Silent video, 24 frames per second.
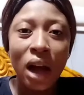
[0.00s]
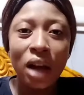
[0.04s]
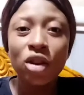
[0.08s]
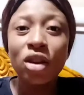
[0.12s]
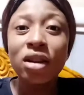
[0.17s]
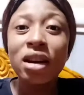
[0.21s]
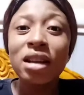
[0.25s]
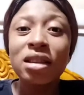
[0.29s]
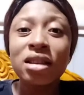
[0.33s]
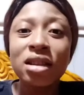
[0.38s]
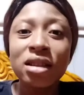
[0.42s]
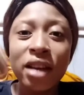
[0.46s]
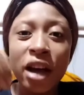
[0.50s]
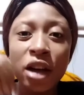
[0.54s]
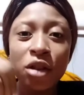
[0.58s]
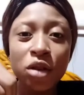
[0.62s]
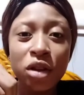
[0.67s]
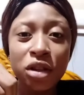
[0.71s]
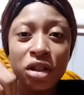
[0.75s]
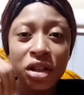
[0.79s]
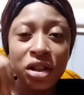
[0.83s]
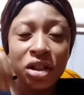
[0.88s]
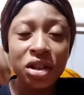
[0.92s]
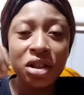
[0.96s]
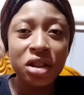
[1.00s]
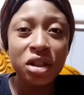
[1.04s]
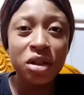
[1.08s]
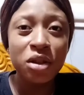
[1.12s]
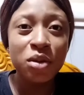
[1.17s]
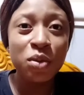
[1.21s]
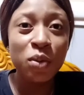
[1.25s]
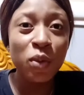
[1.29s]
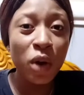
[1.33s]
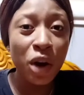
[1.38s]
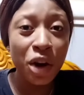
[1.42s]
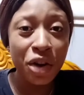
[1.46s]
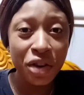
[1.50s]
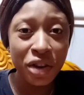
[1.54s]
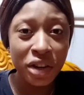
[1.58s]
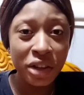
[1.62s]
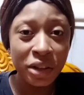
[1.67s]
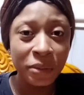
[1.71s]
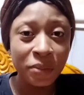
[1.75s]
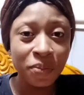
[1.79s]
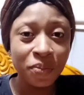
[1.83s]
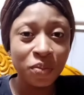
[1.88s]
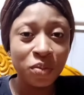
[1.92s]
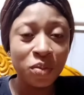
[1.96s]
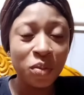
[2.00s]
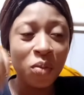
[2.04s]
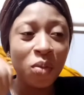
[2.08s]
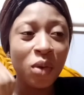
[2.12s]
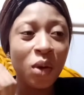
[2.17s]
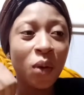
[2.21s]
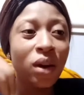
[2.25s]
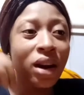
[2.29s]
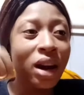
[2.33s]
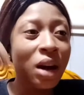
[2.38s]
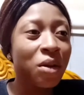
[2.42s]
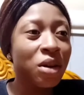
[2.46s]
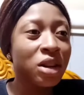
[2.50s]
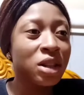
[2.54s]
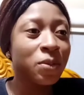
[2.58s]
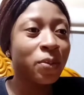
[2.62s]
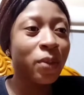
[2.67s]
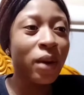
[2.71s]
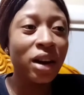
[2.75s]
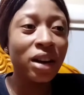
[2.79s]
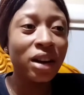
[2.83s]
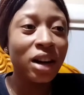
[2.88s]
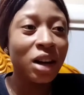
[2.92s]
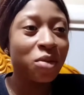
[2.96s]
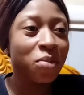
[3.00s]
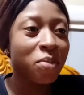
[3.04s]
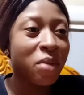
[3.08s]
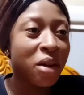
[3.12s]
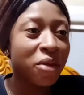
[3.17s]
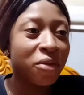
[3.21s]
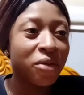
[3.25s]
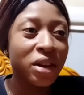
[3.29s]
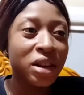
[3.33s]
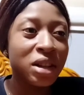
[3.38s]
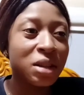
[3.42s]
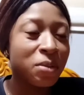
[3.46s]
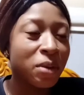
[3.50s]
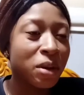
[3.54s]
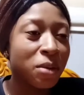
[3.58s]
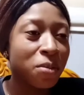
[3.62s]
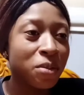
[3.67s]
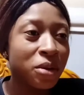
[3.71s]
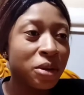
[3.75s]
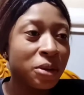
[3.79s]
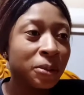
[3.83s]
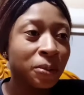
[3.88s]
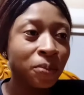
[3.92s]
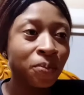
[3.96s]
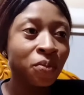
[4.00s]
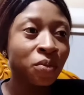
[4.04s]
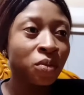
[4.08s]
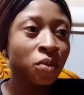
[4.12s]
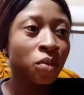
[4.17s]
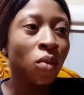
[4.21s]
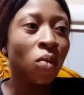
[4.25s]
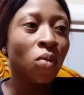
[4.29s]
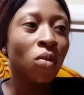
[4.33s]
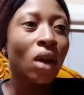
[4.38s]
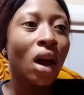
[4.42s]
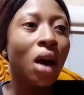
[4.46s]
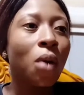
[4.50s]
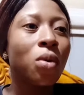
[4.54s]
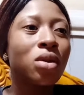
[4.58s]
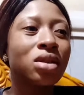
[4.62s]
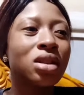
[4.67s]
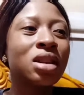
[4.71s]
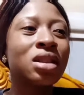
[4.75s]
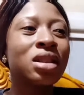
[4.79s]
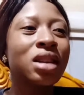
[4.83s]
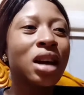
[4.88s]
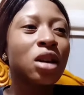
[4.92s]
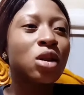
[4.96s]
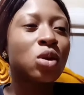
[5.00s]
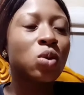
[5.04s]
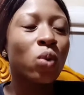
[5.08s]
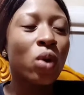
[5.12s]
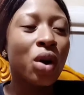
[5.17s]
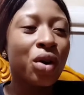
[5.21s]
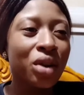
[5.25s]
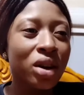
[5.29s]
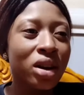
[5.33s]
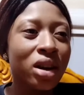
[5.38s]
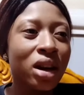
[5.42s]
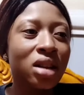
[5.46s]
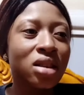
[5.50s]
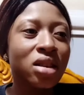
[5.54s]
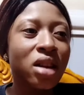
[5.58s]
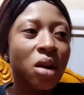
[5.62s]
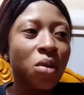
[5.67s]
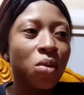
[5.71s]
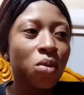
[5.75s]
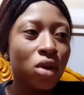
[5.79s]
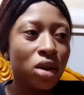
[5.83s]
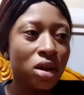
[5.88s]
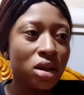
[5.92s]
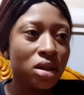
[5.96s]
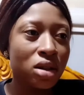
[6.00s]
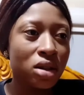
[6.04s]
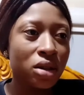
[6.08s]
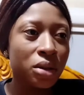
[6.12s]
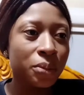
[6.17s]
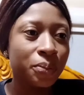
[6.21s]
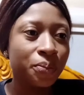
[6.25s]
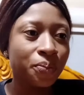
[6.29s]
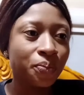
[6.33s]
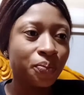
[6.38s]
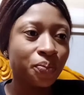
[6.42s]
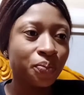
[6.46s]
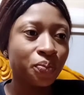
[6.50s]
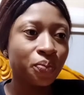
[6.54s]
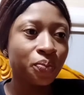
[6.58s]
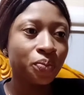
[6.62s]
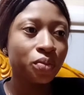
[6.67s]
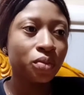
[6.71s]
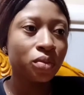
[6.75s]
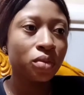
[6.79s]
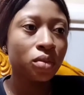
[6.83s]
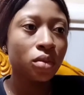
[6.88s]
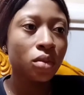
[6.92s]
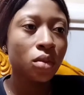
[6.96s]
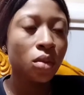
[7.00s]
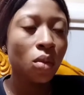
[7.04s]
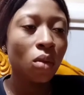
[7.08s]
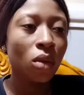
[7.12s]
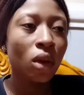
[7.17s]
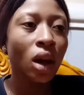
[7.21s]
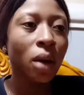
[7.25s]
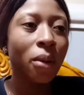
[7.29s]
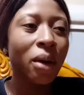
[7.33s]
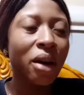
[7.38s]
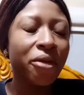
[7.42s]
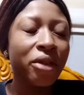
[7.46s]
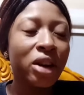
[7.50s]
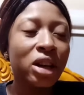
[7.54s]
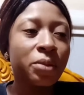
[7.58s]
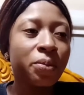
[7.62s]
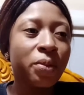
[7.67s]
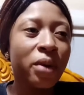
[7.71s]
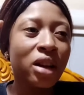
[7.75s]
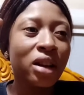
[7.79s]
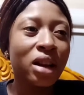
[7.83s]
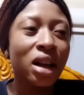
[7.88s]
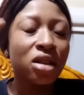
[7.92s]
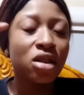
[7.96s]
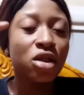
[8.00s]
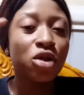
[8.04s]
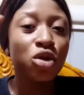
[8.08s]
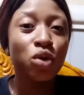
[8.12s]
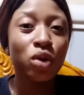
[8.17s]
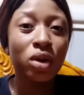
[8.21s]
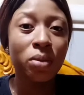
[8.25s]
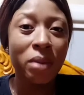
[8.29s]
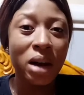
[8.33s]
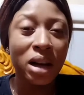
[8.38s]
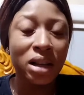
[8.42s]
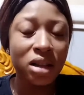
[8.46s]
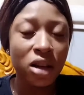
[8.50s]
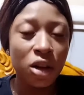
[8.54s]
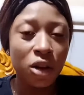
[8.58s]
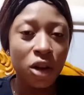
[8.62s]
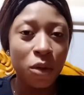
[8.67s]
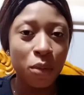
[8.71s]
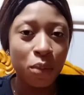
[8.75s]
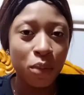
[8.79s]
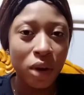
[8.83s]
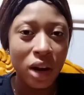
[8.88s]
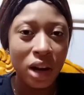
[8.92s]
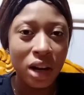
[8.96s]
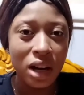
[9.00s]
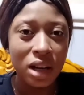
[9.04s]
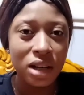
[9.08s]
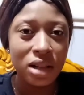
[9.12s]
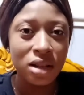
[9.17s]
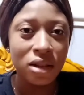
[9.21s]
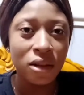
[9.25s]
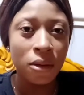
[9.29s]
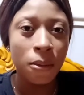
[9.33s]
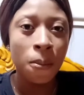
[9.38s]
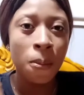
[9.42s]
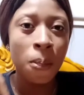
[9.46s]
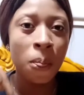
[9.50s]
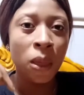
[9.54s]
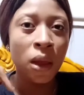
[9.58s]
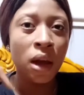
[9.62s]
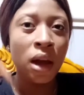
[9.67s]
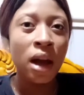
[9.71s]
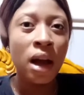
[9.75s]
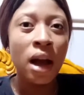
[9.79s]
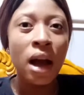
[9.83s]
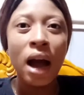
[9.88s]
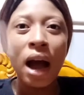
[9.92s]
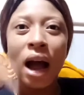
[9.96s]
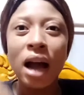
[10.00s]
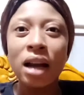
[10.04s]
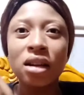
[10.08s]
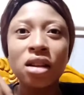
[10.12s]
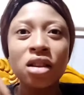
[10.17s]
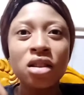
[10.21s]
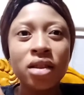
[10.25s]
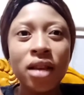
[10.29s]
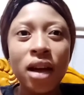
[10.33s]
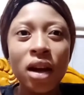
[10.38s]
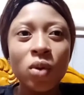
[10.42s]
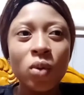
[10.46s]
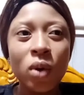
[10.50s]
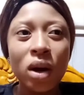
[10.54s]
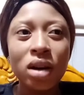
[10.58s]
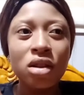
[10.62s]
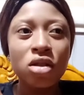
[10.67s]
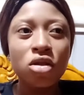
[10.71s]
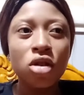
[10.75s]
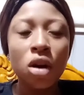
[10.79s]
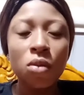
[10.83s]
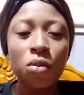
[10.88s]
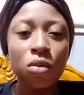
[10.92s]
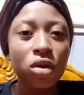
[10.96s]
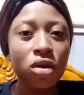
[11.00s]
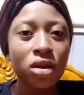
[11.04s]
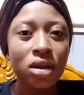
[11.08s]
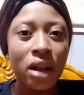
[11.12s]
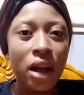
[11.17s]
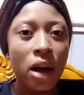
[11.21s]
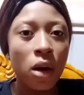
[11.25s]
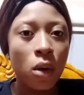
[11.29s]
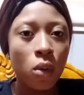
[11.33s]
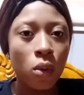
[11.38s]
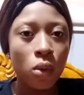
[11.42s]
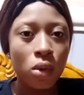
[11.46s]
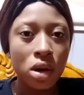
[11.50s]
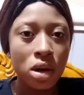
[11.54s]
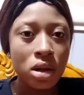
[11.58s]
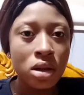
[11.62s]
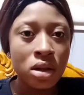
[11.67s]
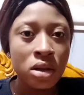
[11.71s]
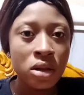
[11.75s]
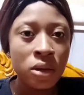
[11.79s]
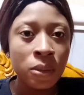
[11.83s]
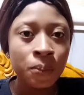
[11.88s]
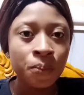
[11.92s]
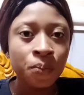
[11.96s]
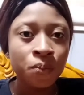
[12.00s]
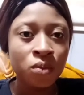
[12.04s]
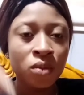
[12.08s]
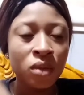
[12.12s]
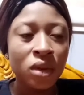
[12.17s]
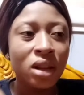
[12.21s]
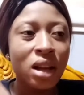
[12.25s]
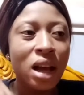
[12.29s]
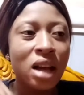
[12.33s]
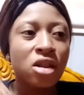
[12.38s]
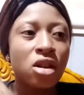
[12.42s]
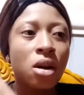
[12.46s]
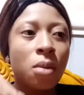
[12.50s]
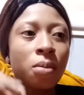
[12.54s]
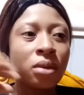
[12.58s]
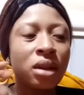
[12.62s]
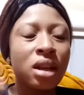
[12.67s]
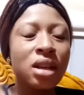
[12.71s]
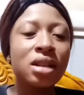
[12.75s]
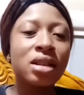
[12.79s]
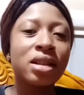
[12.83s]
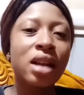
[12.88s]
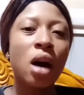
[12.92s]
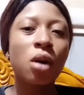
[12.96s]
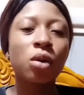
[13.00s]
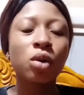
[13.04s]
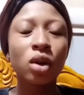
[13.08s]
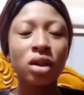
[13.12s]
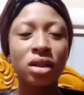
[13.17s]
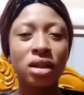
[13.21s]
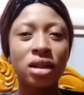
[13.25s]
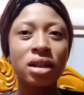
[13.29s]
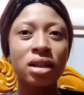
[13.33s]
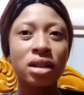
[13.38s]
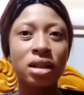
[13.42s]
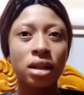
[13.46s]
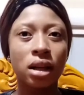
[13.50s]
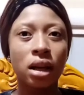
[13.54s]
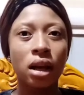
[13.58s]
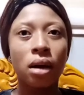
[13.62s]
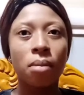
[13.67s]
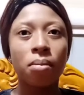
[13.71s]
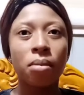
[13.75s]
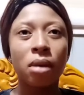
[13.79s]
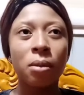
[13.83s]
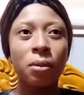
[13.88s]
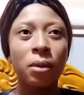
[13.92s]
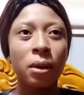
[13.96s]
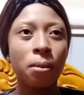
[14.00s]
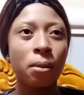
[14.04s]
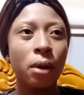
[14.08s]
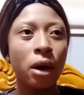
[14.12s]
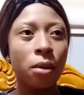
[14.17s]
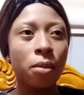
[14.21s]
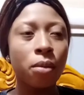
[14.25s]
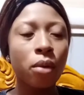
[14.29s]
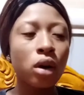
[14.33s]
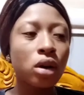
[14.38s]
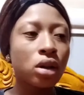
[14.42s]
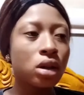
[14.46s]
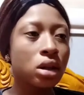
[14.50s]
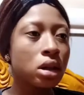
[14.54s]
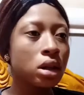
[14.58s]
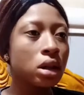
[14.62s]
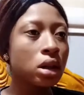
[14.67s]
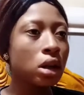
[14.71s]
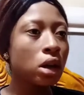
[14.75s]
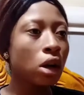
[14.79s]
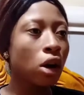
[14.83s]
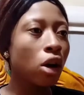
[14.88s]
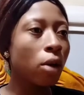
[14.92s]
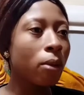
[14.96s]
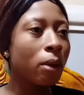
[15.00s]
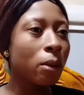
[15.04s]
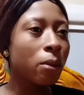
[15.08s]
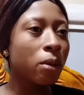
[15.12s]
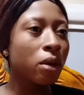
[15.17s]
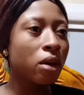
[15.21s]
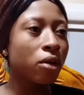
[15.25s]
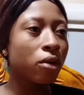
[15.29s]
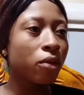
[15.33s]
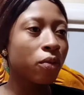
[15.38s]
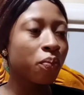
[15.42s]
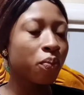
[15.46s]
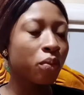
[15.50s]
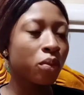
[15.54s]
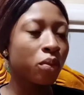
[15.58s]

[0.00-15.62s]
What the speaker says: another thing I noticed is worrying. When I was pregnant with my first baby, I wasn't as worried as I was my first pregnancy during my second pregnancy. And this third one is almost like worse. There are some things that I'll notice, maybe my body, or maybe